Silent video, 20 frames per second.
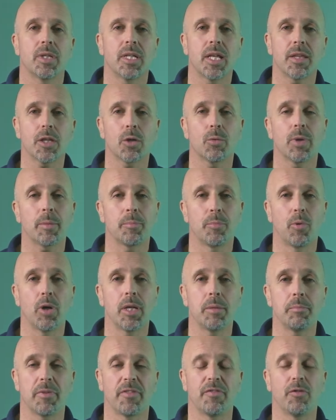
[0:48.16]
another quick
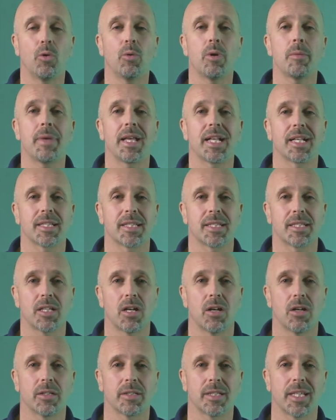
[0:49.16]
point before we make a
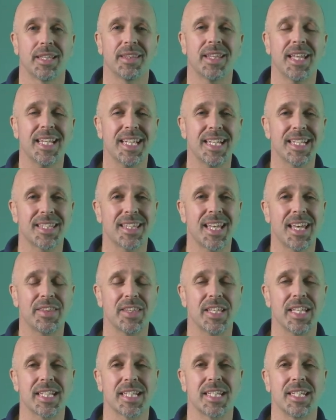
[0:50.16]
start, and that is that
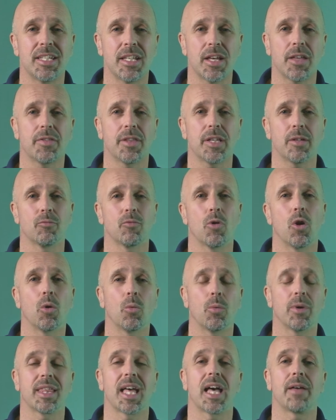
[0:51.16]
there's nothing wrong
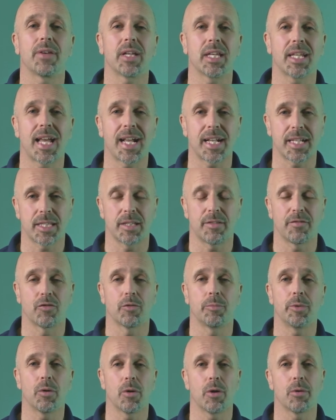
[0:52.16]
with having an accent
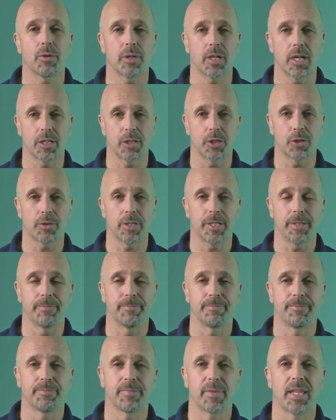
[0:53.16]
from your own country.
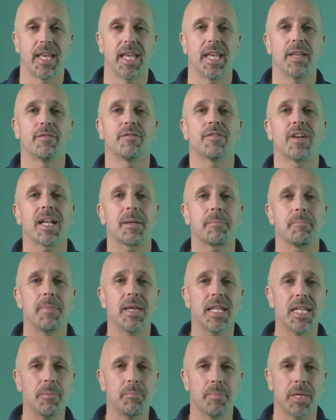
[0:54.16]
In fact,
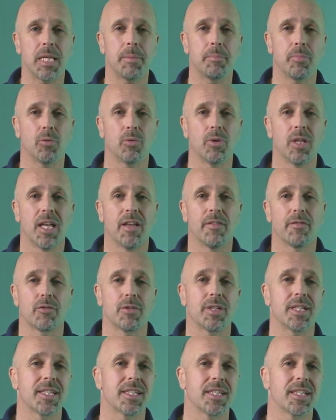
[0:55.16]
many people, for
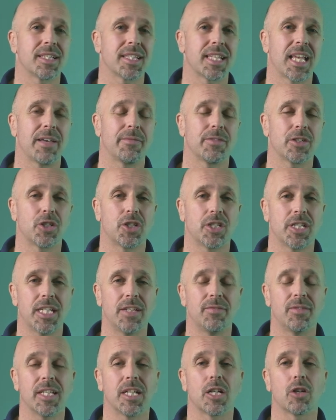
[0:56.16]
instance, have
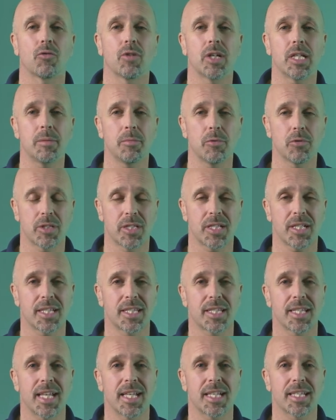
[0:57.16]
achieved incredible
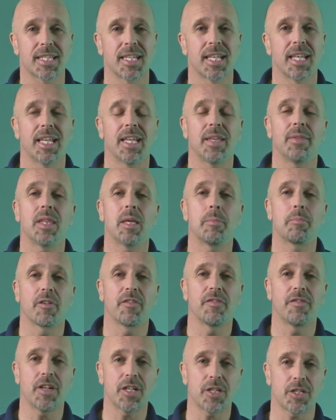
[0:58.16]
success in their
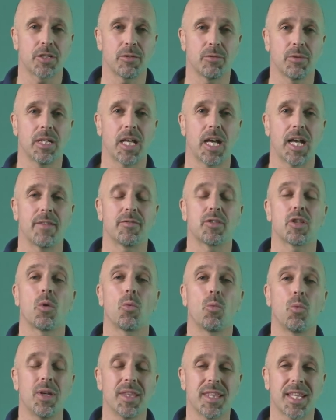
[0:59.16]
professional lives
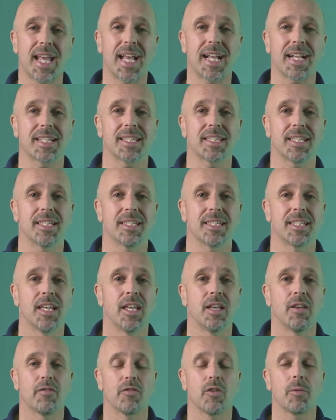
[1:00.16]
with an accent
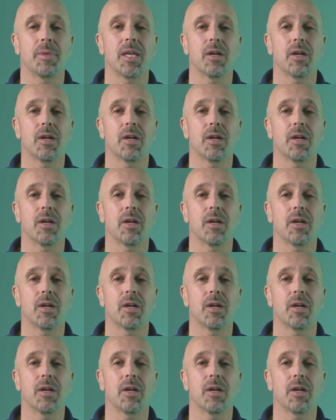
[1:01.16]
from